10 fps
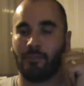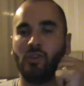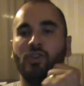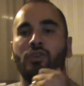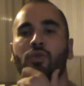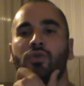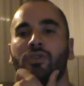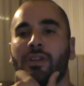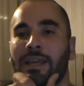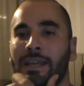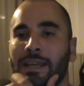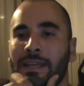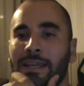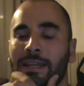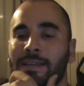deduced a
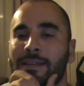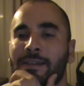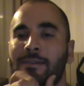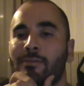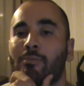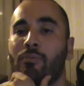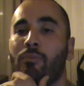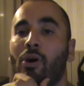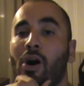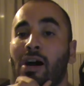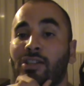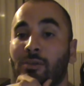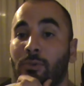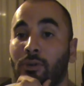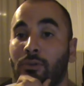
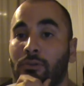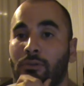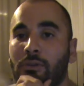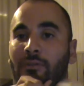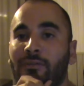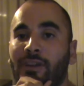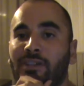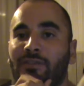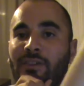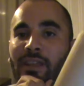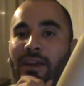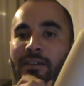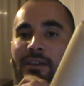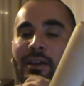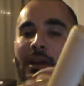possible fix for
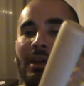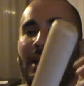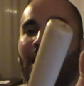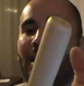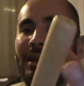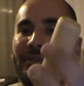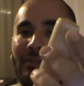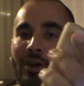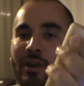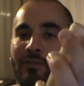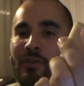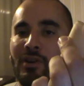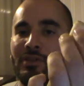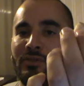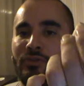that. I thought at
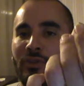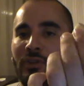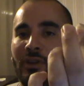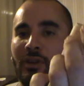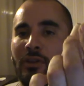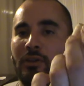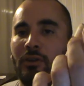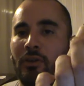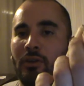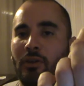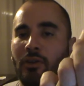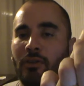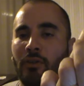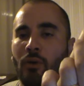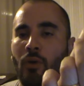first of drilling a uh,
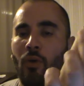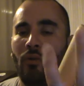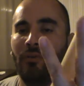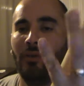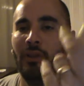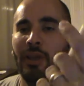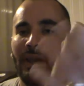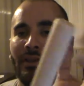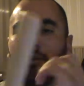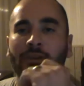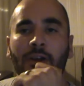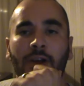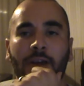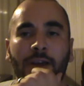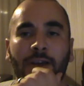hole for a lanyard,
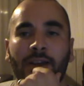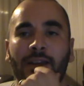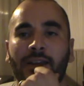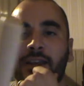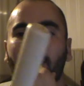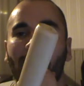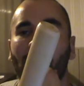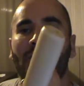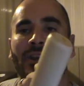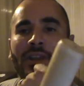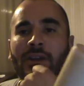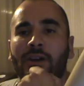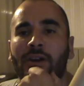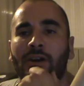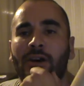uh, getting my buddy
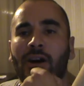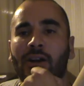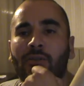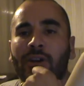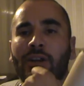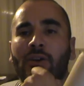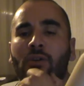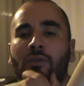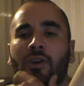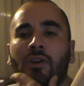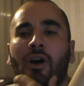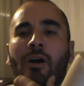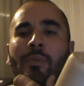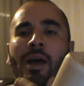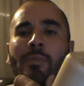Hawk Reno over at
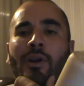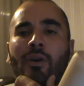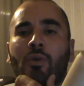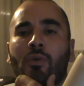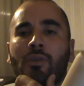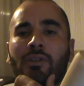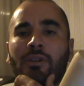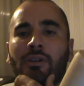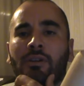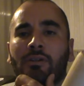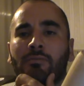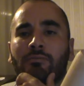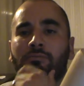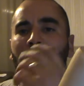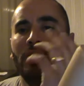Combat Paracord, the
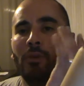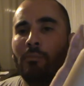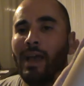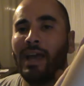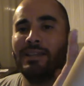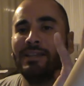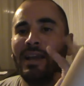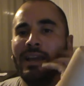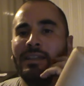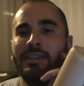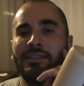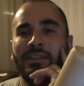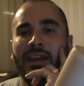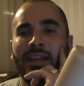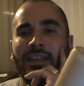you know mad scientist,
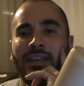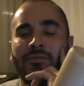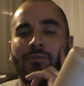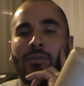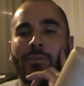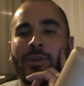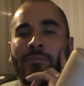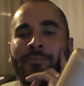an idea for me.